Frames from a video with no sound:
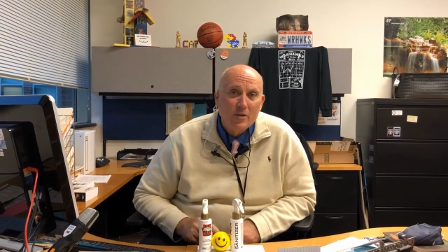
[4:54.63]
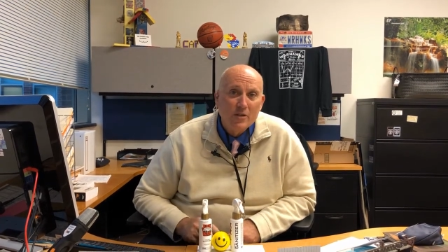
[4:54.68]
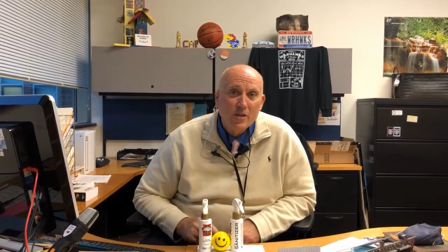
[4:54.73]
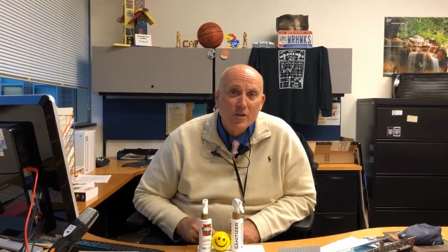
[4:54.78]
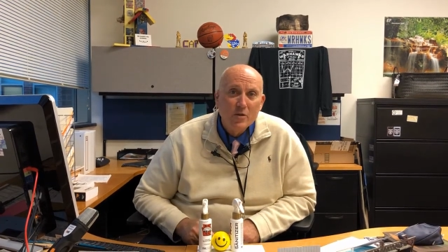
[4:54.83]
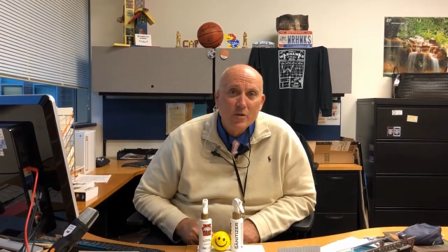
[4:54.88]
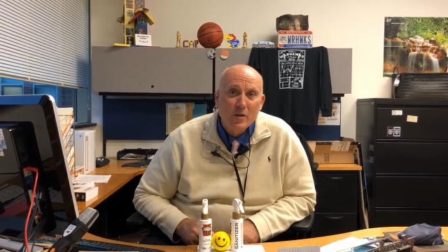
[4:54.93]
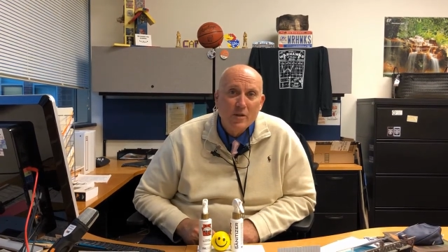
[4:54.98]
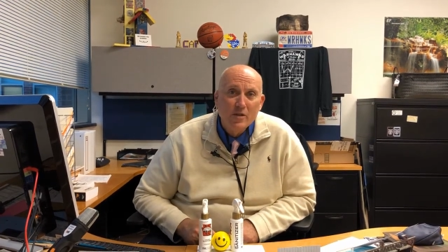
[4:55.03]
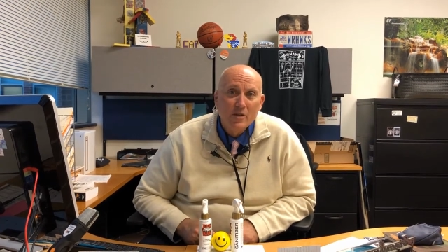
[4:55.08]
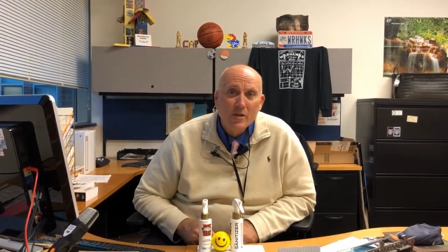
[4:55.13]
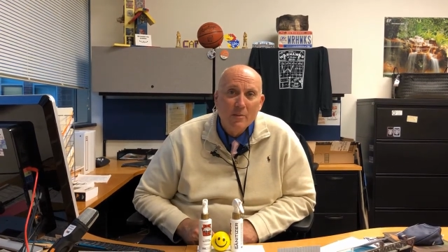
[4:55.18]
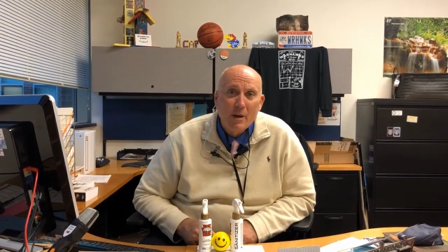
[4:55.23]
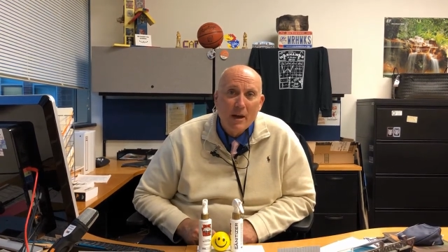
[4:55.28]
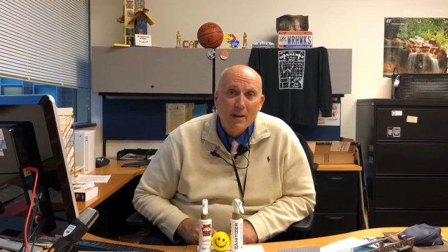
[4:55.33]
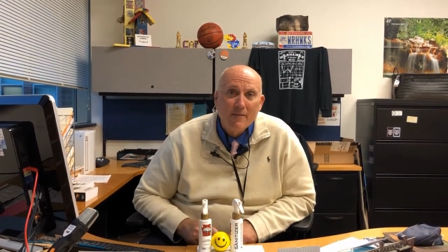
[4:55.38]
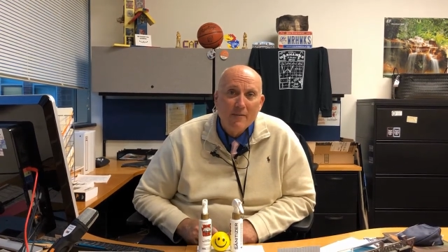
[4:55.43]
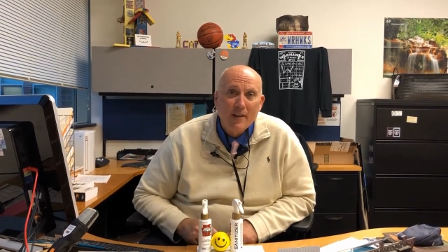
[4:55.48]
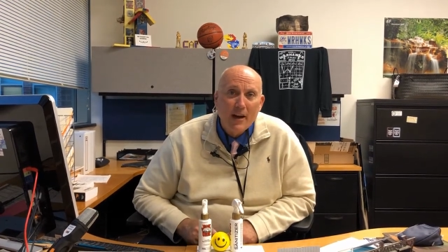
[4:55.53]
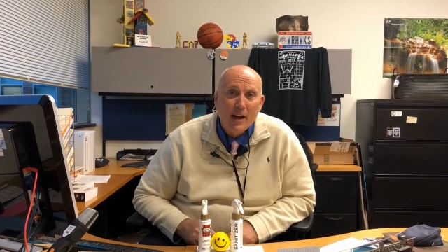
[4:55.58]
district
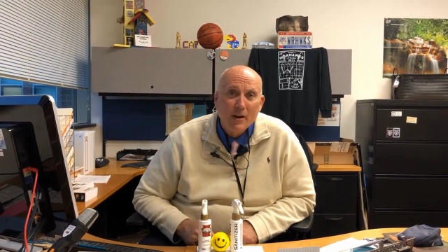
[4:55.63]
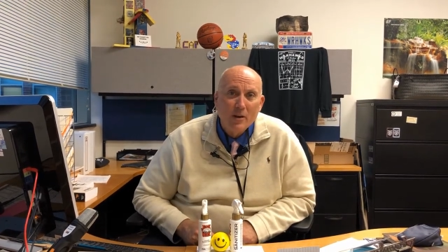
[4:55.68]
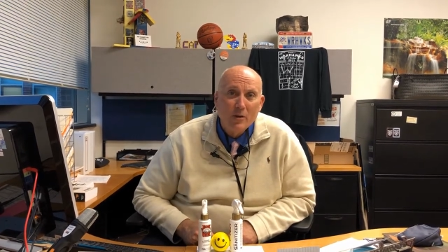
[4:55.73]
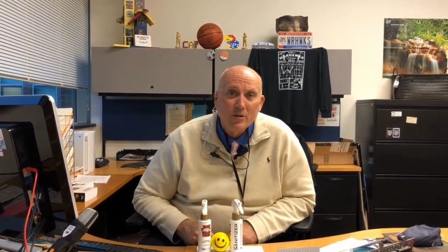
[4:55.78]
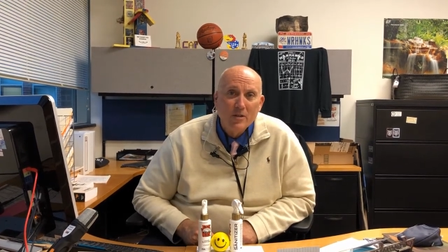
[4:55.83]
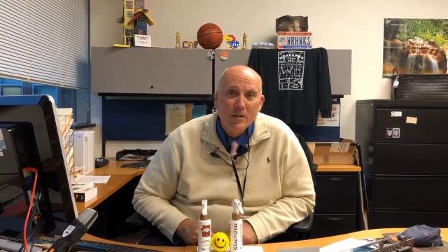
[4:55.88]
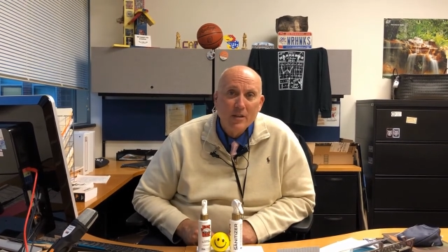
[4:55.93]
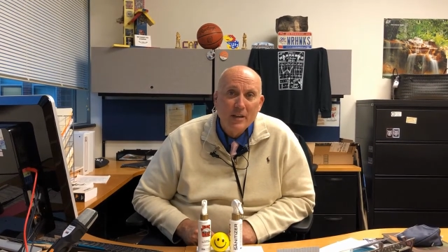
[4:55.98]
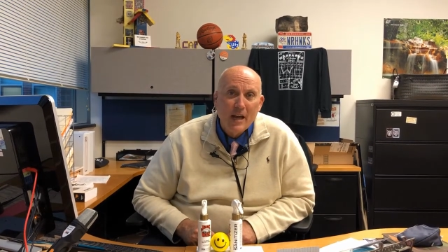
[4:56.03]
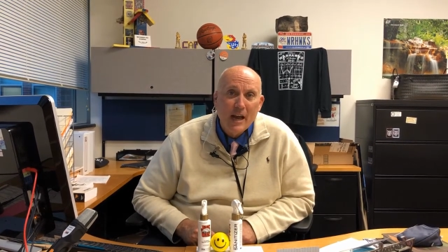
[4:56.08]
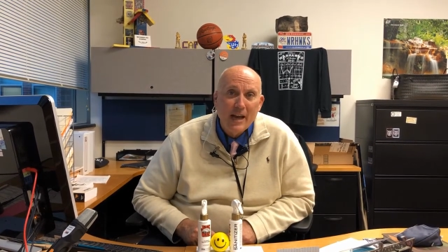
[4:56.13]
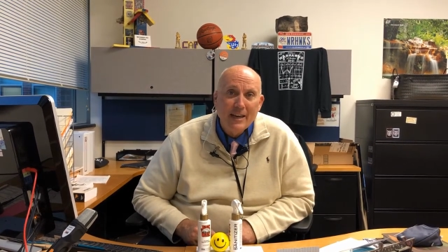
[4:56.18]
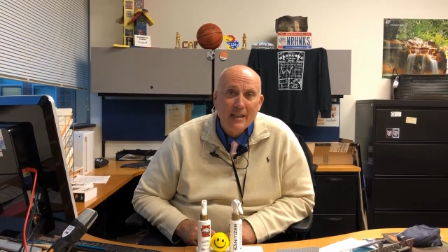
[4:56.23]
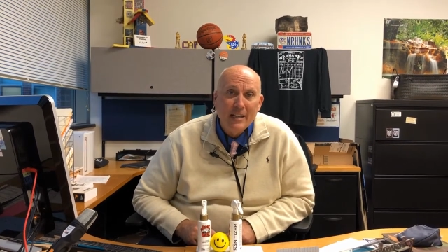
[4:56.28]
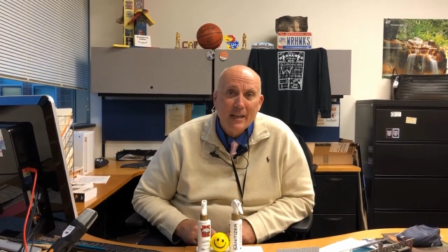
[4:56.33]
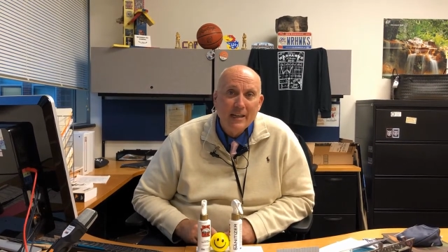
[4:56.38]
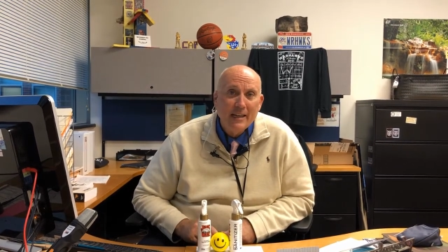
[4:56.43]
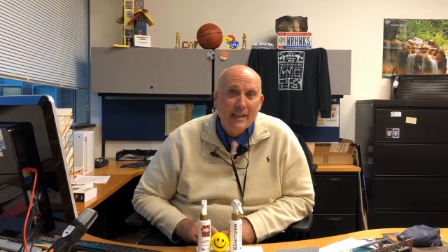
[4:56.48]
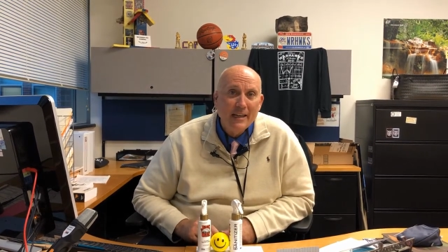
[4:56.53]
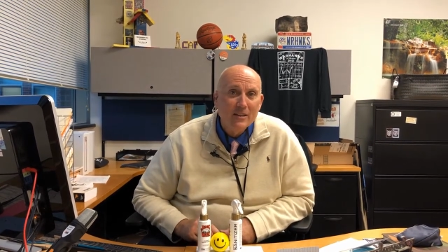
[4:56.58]
semifinal
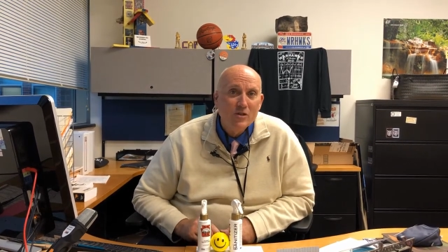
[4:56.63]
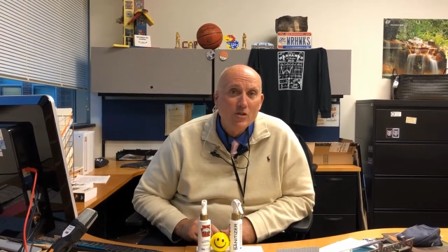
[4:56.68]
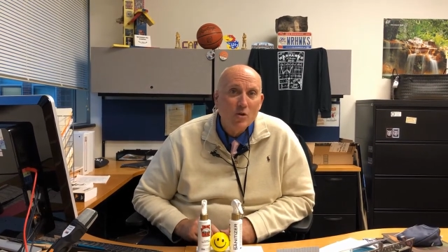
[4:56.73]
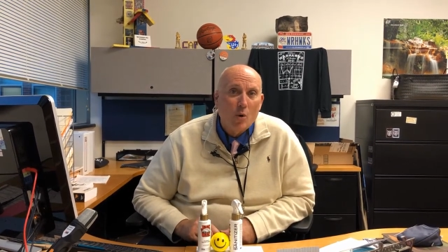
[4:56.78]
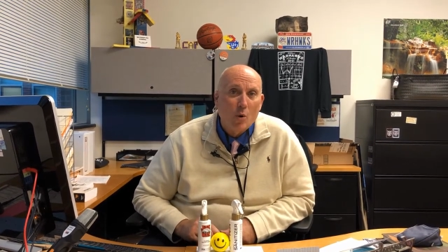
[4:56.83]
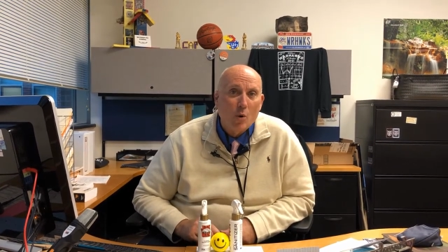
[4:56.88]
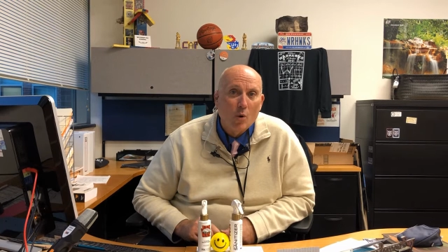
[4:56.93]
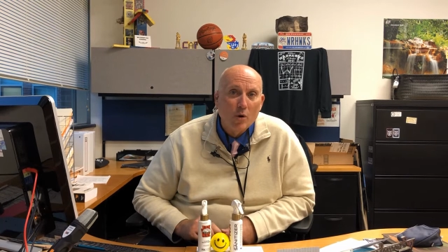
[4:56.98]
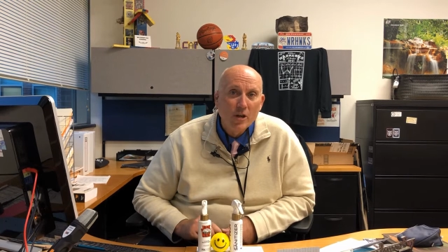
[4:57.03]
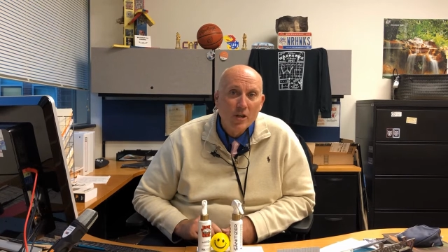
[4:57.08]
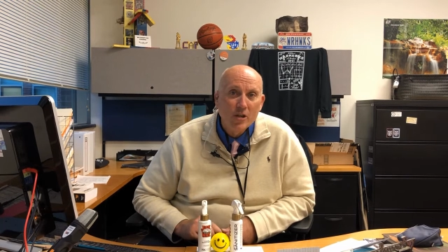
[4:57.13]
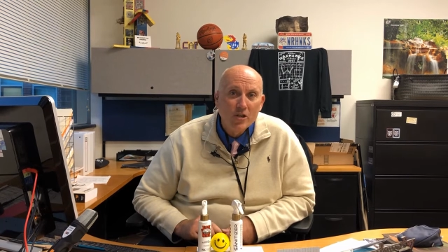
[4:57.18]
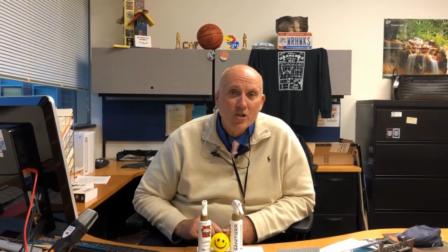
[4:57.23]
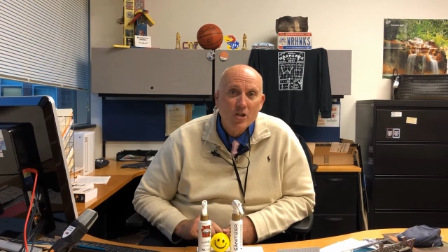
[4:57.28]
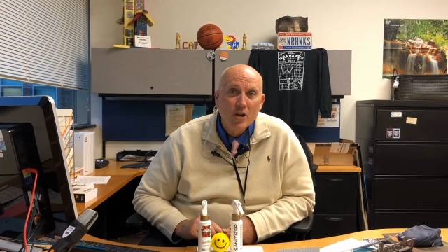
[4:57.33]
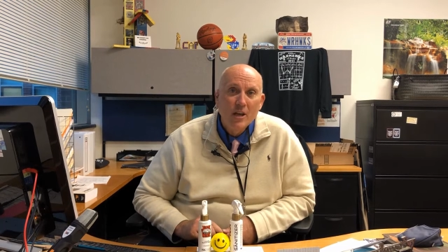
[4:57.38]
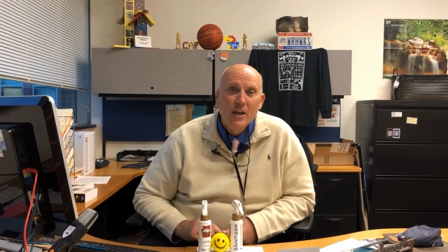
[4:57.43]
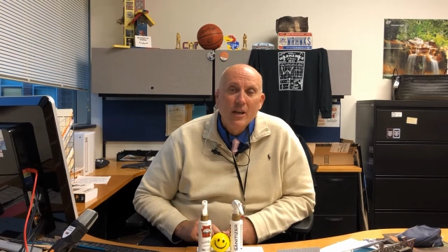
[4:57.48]
tonight against Orange.